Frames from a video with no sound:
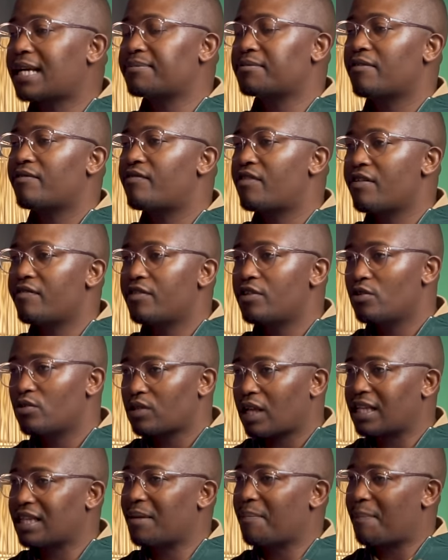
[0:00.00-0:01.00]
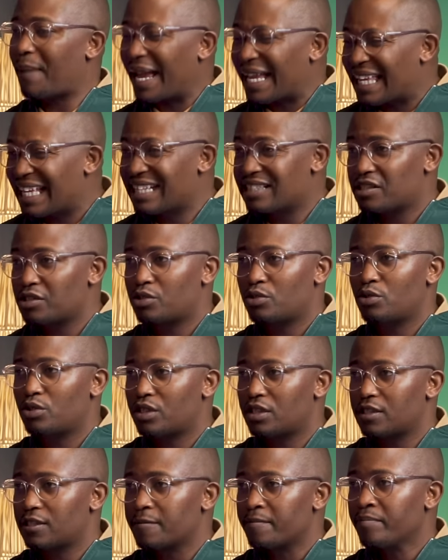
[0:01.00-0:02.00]
types of revenues, other banking
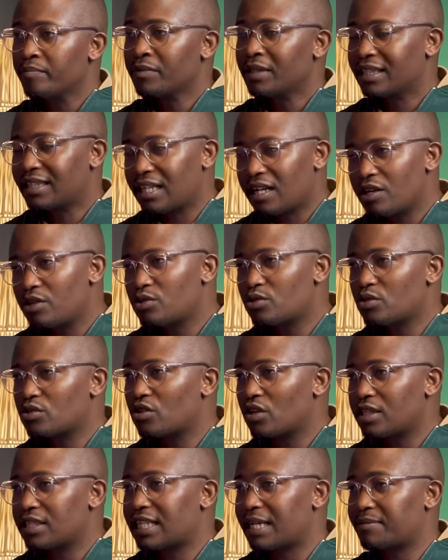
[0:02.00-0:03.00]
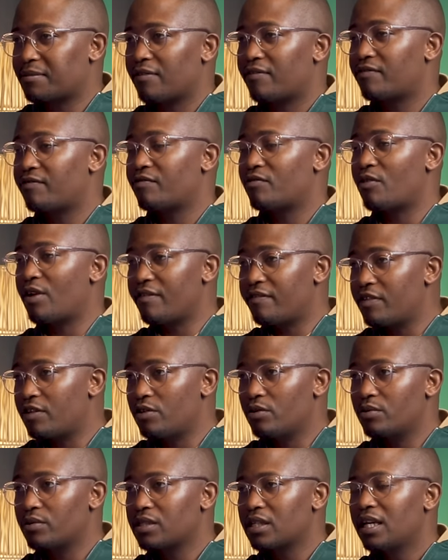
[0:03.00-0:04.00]
institutions that are used to certain types of
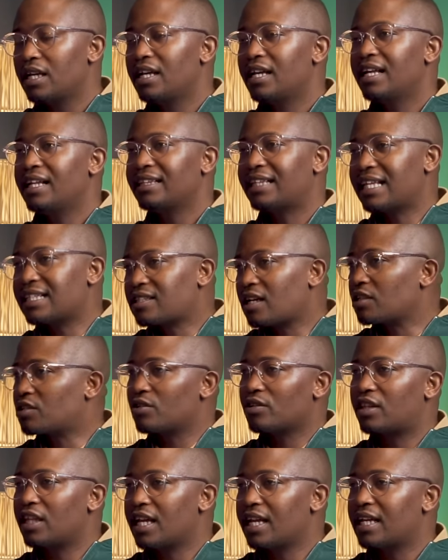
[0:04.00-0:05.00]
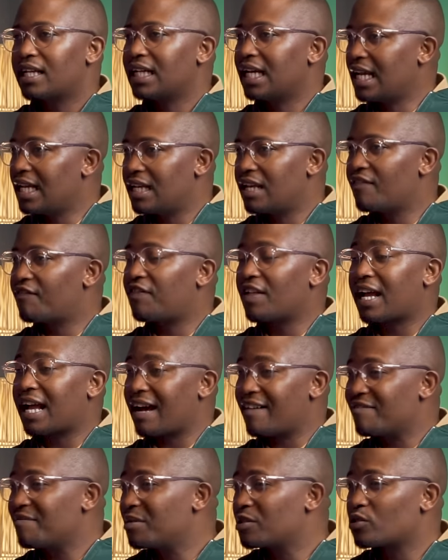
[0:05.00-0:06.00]
revenues, they start to think, hey, if the
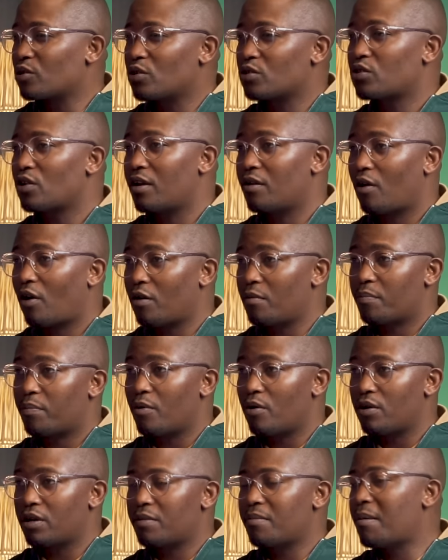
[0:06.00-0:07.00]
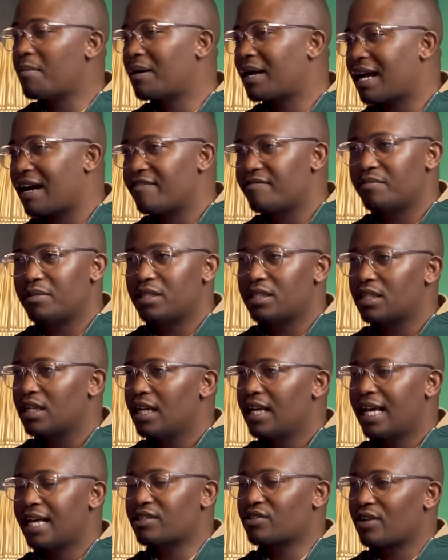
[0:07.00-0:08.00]
government's also on board, remember government
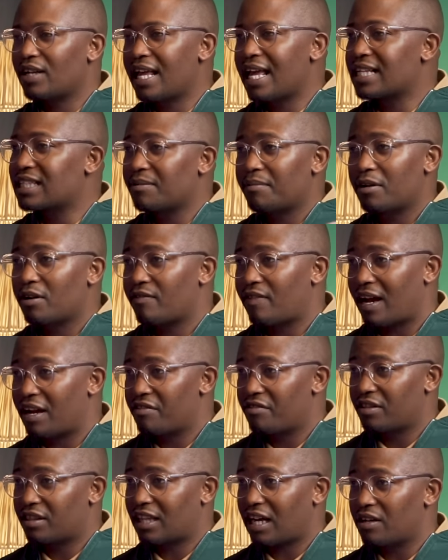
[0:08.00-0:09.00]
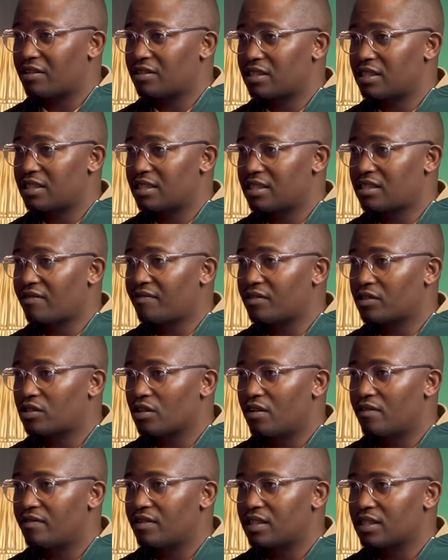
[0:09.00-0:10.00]
has got X amount of 100,000 civil
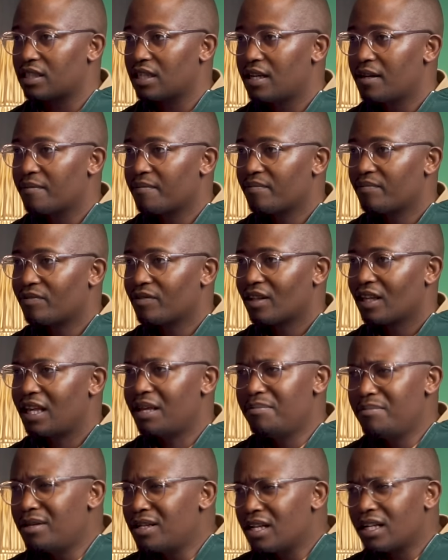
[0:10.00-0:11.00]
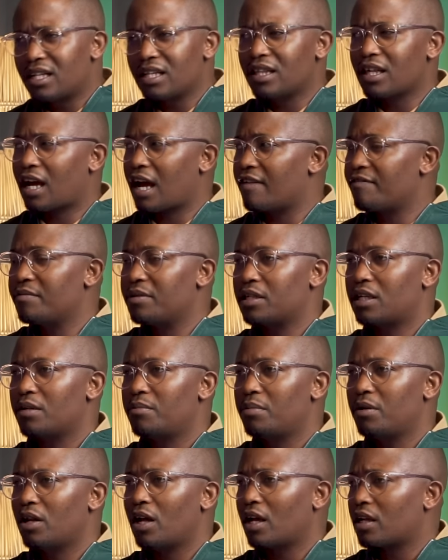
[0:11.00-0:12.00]
servants. Immediately the government
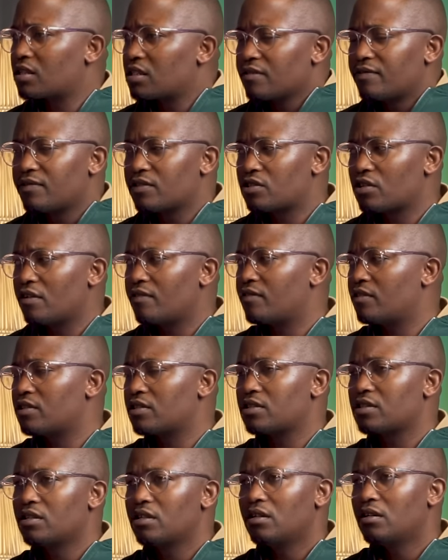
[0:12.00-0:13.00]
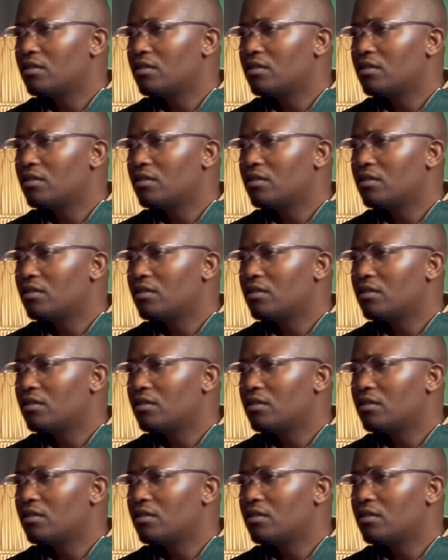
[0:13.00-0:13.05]
can be like, civil servants,